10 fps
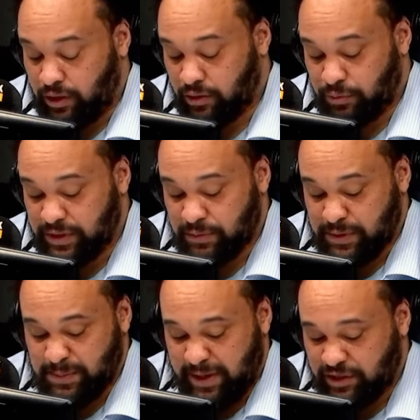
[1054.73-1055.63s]
We're
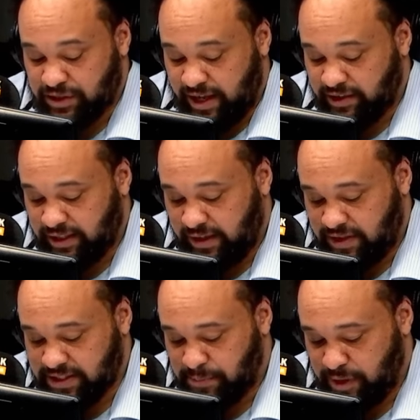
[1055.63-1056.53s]
speaking to Daniel Levy.
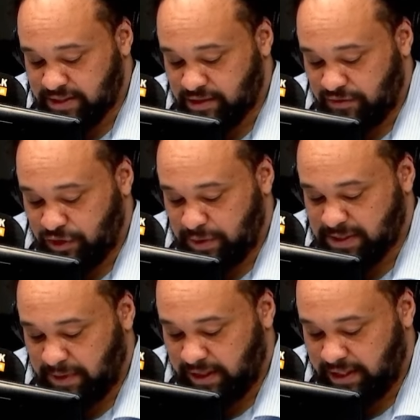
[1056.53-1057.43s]
He's the president of the U.S.
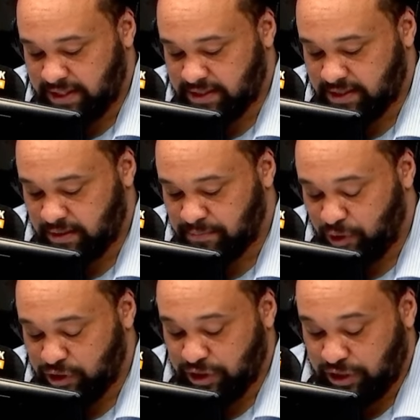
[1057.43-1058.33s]
Middle East
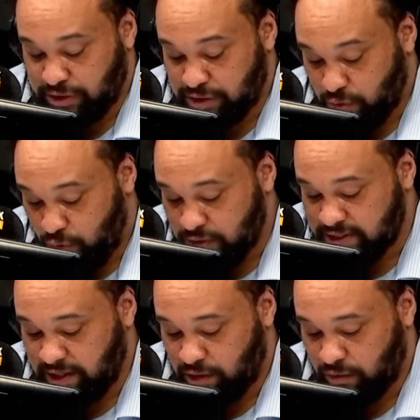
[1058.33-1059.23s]
Project. He's
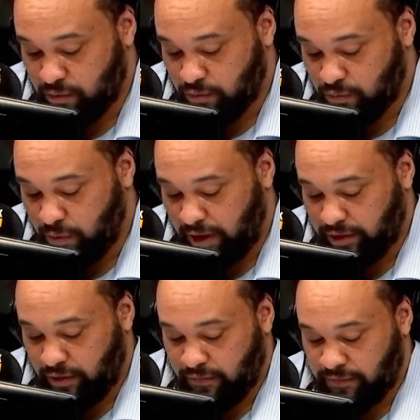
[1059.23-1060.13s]
also one
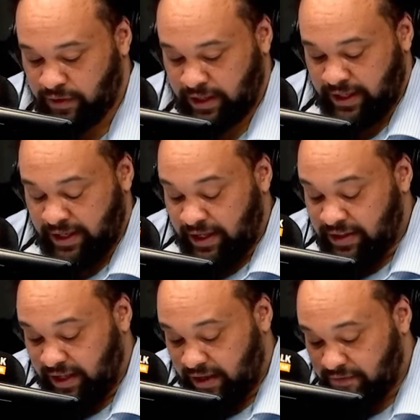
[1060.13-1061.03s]
of
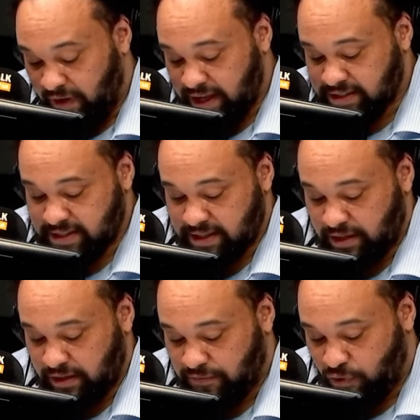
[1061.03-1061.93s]
the advisors
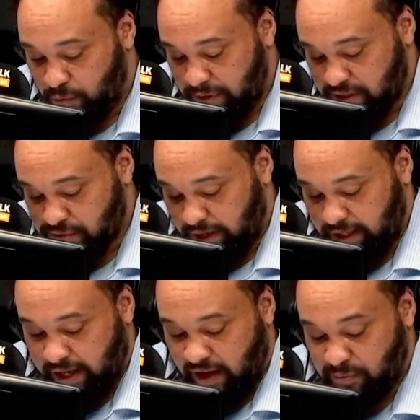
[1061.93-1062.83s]
under a former
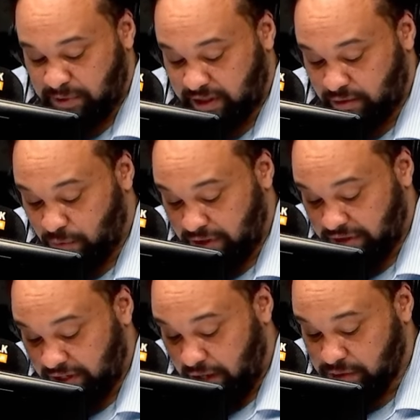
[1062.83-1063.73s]
Israeli government and one of
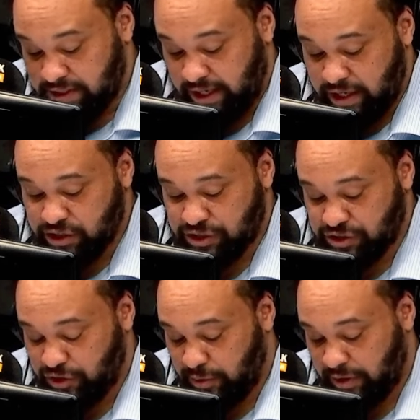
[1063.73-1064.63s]
the negotiators
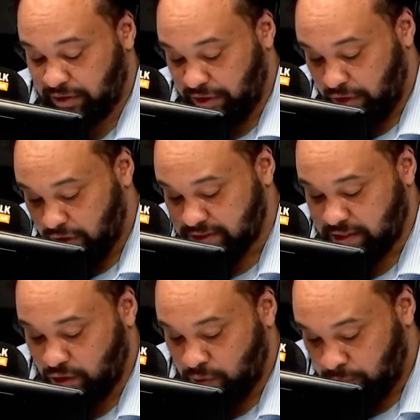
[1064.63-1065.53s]
during the
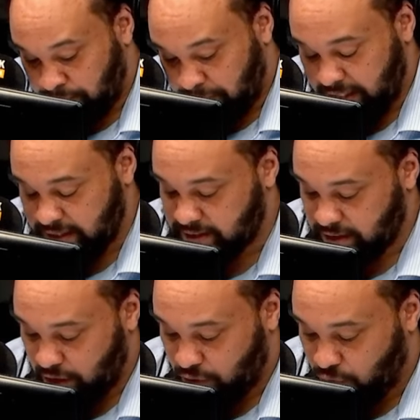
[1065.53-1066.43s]
Oslo peace
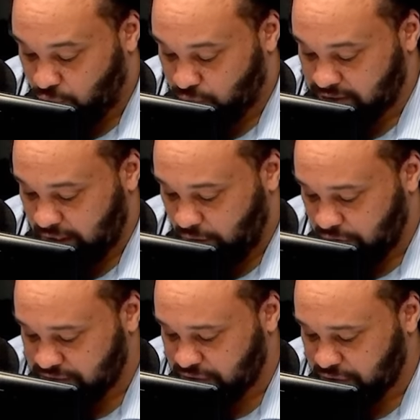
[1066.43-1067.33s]
accords. I
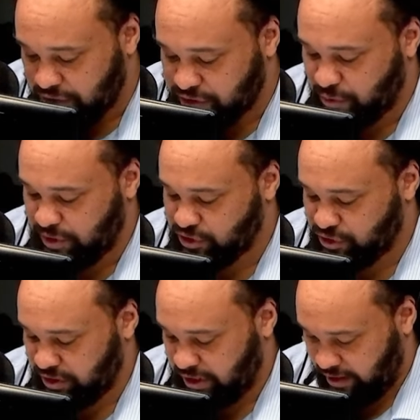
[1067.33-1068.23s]
ask you this
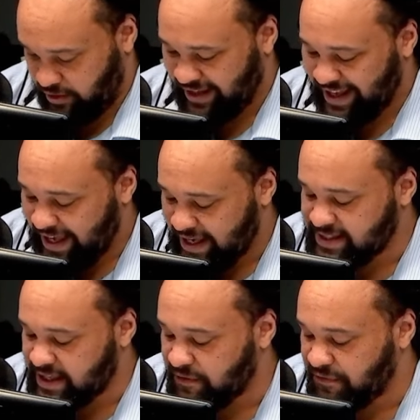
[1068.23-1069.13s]
question, Daniel. Is
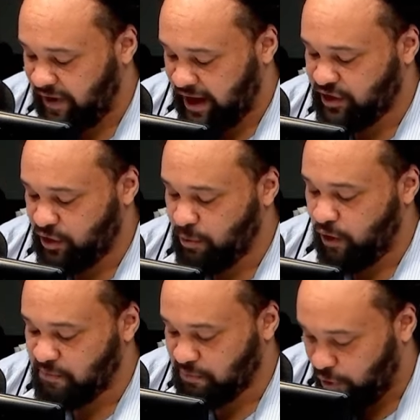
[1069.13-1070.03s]
there a vacuum
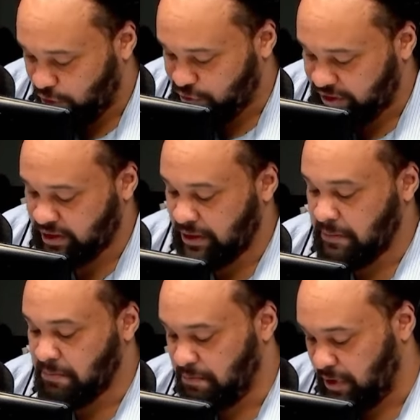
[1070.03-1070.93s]
of moderate,
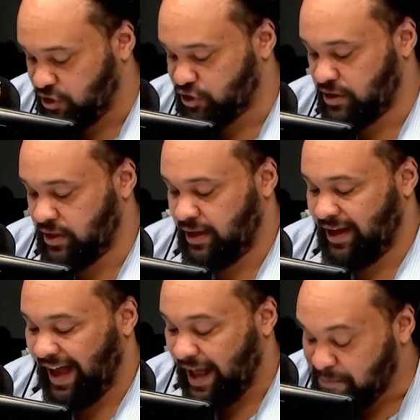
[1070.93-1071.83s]
measured,
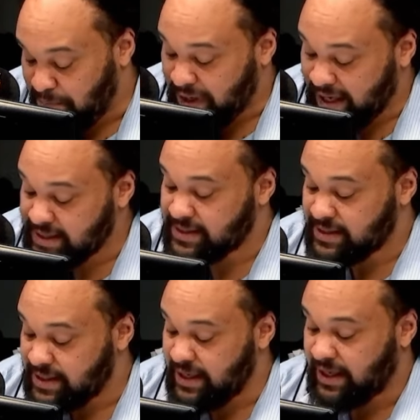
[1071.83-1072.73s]
and
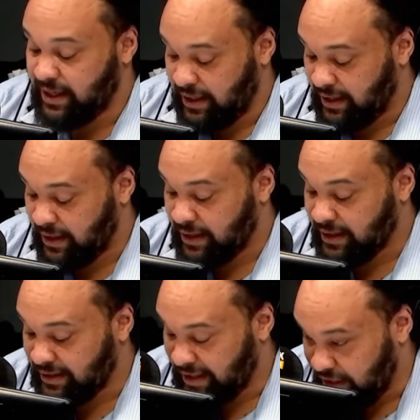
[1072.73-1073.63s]
peace-seeking
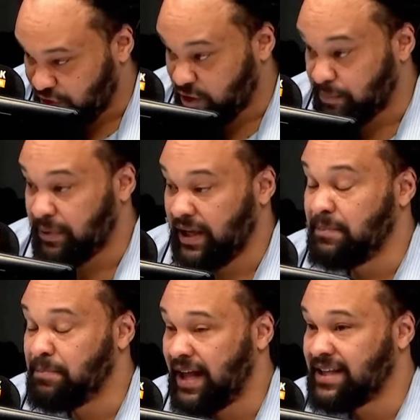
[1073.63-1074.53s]
leadership
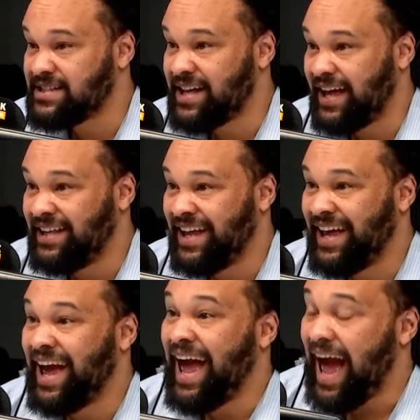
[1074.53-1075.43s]
in Palestine
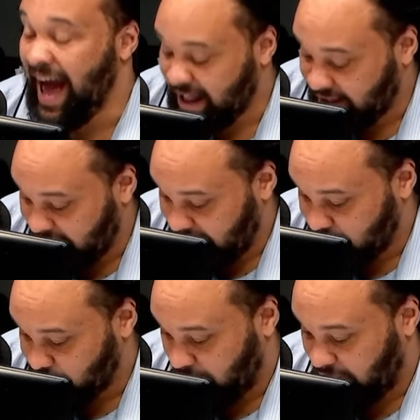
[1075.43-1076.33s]
and in
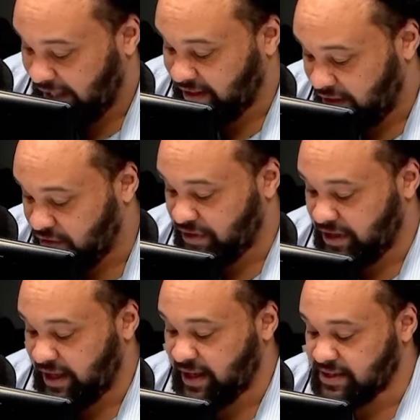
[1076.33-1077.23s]
Israel? At the end of the
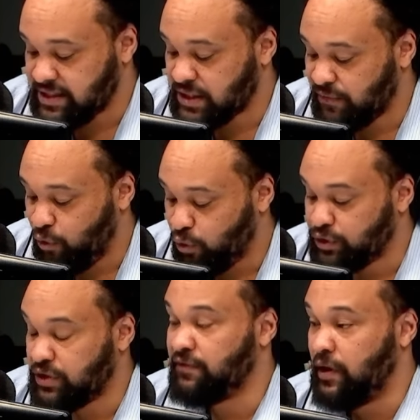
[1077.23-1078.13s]
day, does this fall
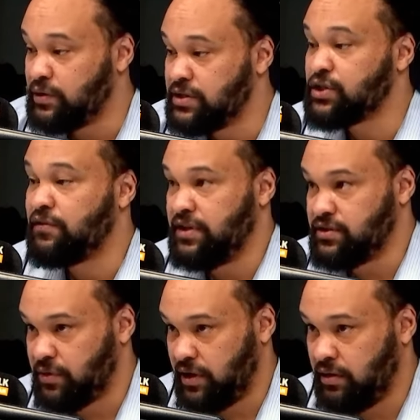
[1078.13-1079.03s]
to the voters of
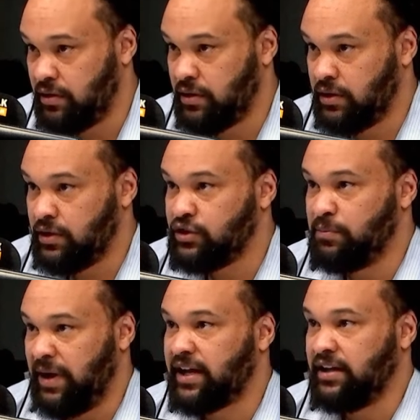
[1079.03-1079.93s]
Israel to
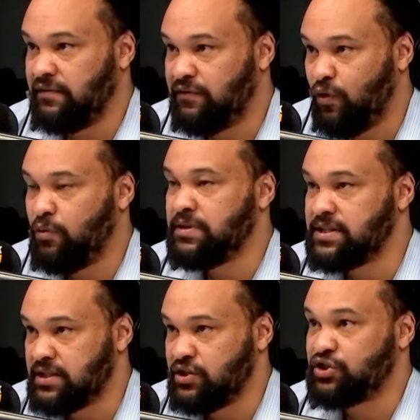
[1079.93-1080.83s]
make an informed
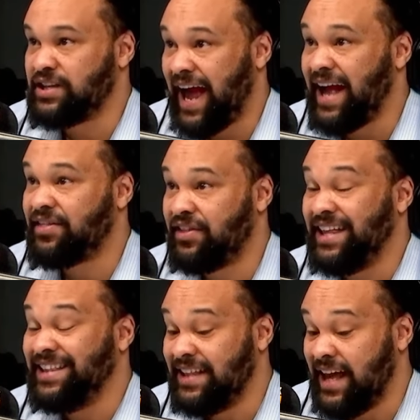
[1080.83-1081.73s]
decision at the
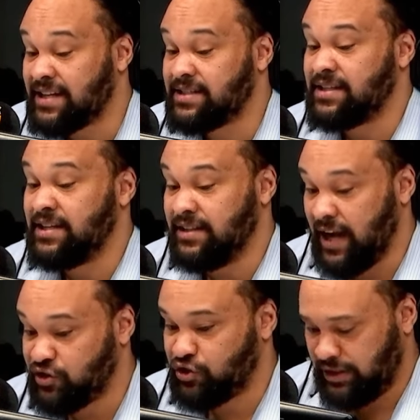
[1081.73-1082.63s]
next
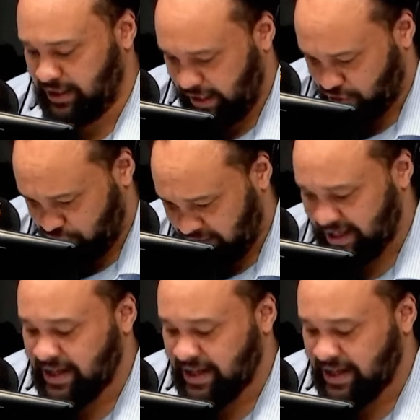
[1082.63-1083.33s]
national elections?